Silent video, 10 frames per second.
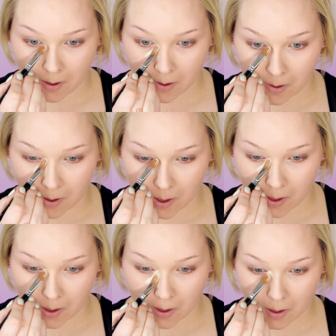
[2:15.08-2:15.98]

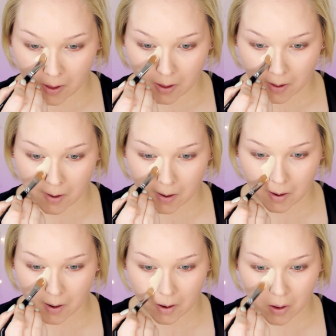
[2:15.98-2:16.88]

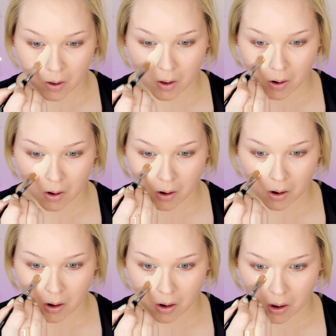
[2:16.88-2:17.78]

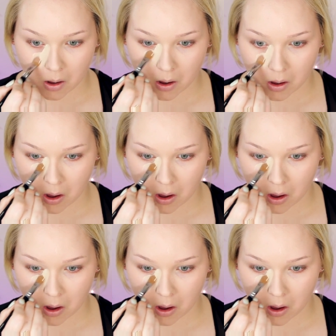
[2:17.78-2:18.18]
No one is speaking in this clip.